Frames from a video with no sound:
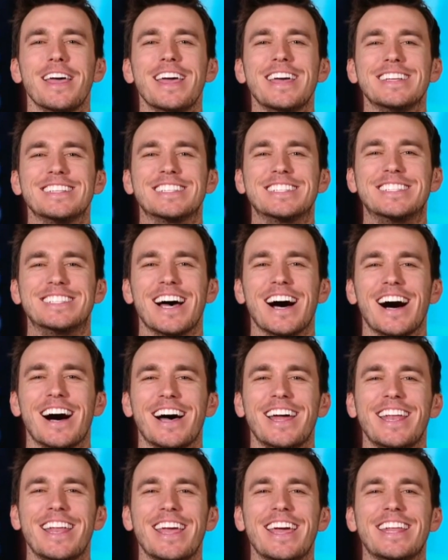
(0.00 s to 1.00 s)
is
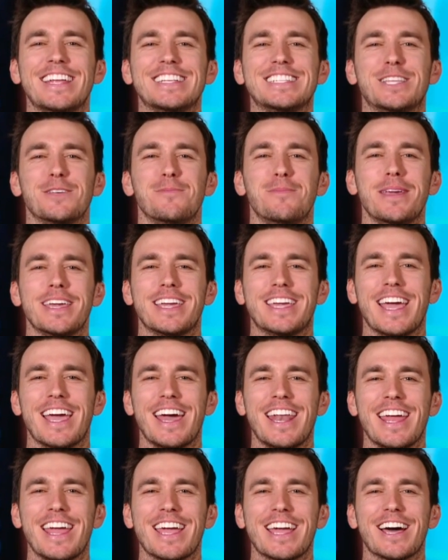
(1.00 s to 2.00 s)
done. It is the
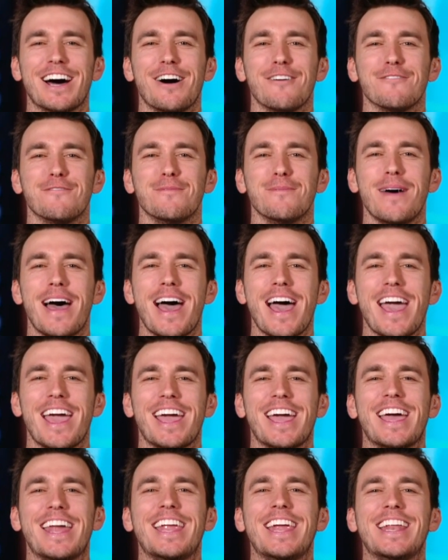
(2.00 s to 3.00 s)
beginning of May,
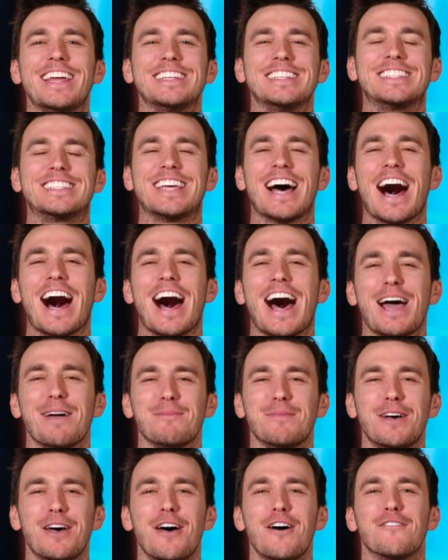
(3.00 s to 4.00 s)
and it is
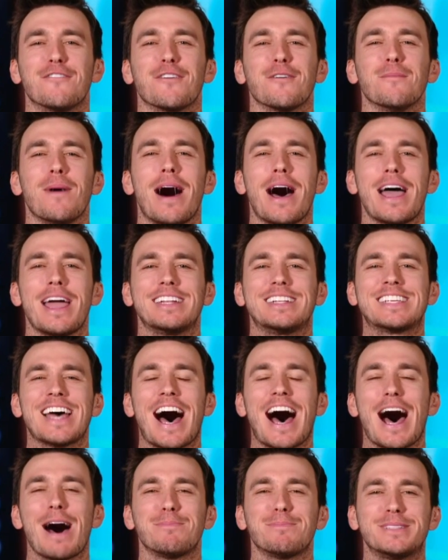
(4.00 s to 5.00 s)
time for my
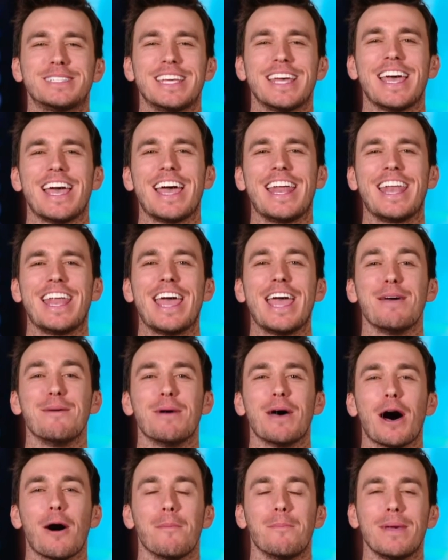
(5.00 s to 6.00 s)
top 10
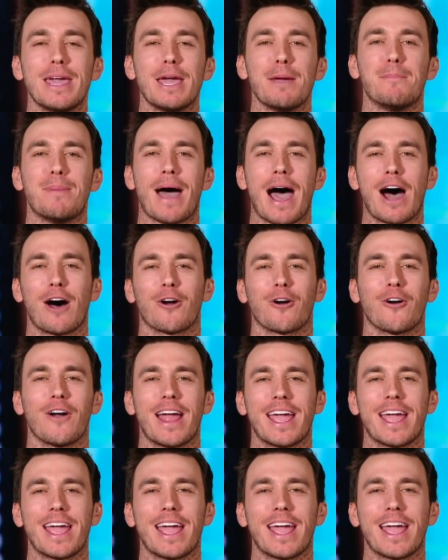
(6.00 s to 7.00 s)
MLB power
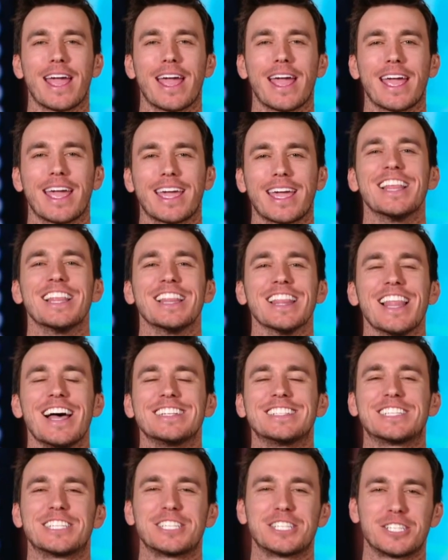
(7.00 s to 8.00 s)
rankings.
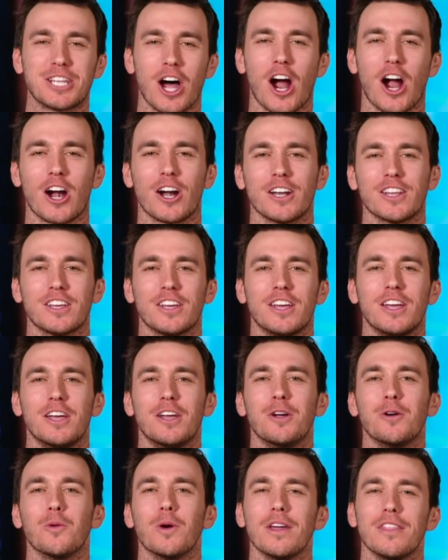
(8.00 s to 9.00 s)
Let's start
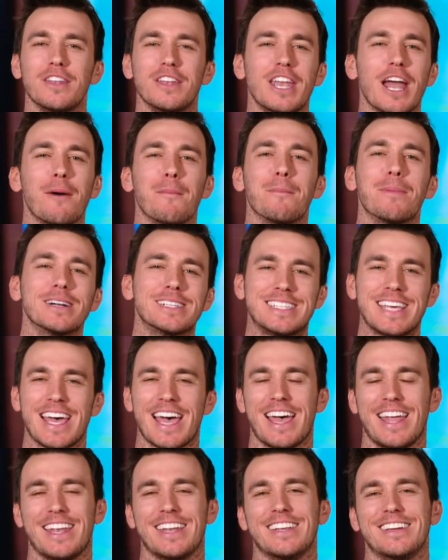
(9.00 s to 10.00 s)
with number 10,